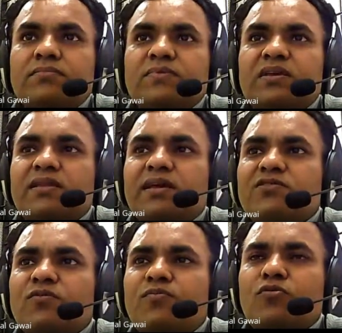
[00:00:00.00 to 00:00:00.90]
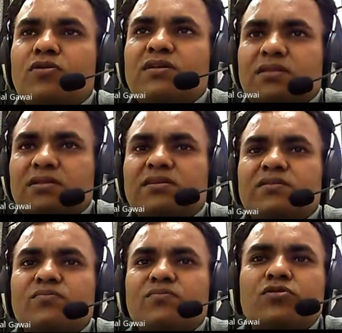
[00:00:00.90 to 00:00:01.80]
In case of protein, this is
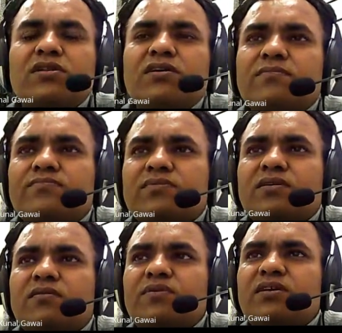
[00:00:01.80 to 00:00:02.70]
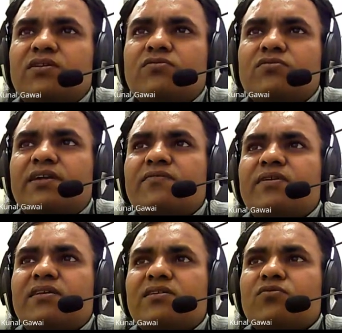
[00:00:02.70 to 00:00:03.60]
mostly being used at
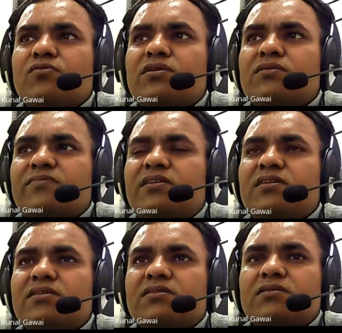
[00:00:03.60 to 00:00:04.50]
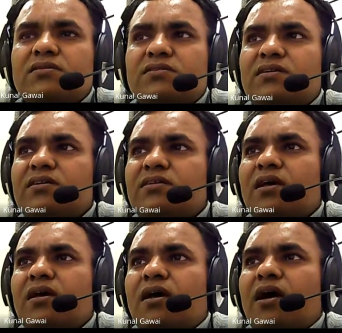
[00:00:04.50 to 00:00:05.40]
various studies,
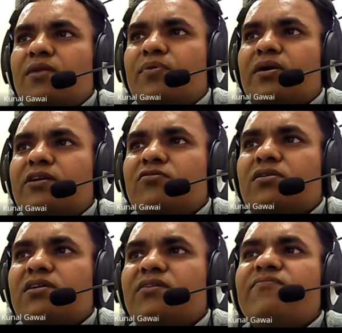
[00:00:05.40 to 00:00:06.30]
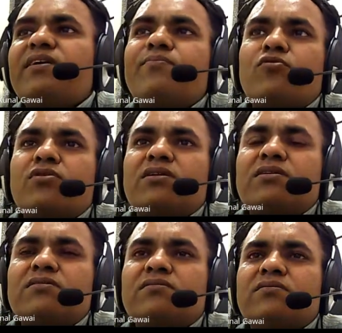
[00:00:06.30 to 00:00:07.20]
and particularly whey protein
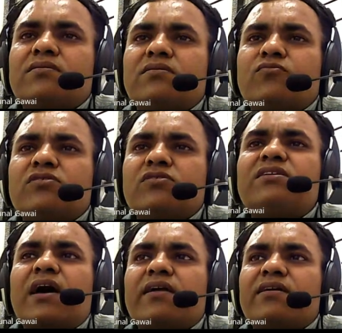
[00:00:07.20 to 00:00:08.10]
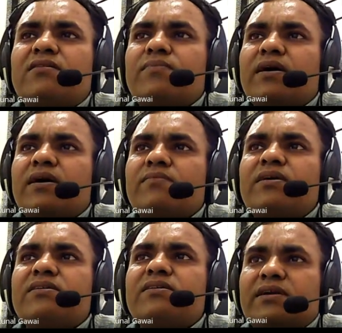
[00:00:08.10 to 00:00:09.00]
is mostly targeted by
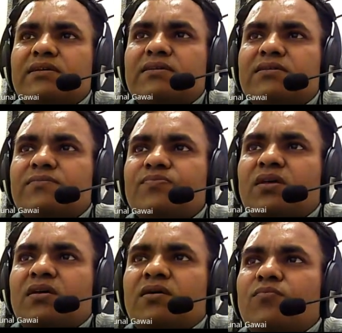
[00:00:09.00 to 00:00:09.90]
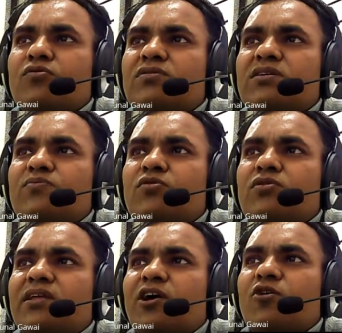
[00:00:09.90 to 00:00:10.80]
many scientists. Both these
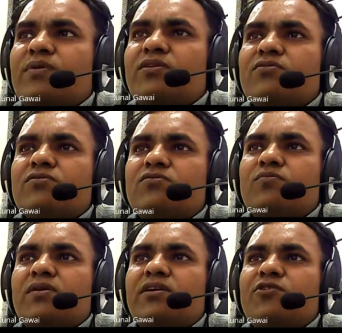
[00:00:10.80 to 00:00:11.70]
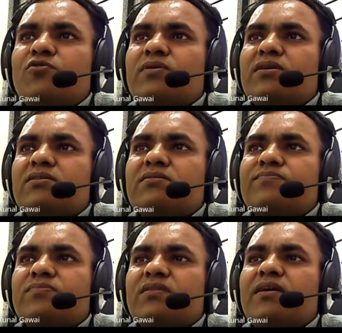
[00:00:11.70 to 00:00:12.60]
protein have been used to build numerous
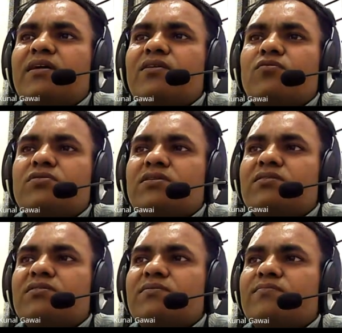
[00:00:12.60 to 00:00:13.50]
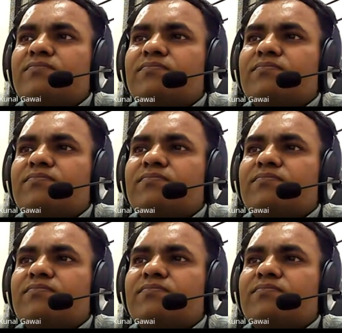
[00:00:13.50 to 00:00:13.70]
enclosed system,